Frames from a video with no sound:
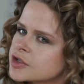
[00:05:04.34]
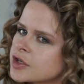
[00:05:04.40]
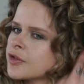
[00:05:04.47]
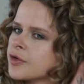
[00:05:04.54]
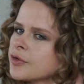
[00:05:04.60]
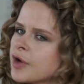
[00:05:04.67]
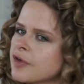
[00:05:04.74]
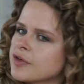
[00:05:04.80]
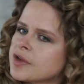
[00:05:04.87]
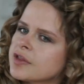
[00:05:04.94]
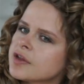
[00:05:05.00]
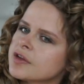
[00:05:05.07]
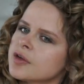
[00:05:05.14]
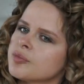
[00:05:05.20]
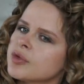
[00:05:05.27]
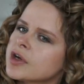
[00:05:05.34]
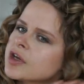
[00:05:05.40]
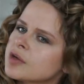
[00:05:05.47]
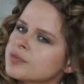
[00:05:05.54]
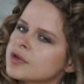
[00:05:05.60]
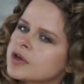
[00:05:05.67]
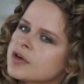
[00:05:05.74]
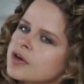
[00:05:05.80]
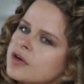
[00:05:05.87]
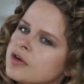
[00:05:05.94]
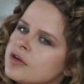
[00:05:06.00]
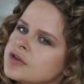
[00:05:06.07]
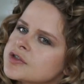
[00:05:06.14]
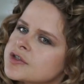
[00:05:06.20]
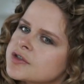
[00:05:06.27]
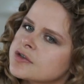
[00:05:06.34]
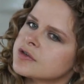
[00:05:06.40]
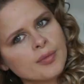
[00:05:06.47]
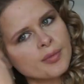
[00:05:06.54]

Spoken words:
through everything to break up the curls.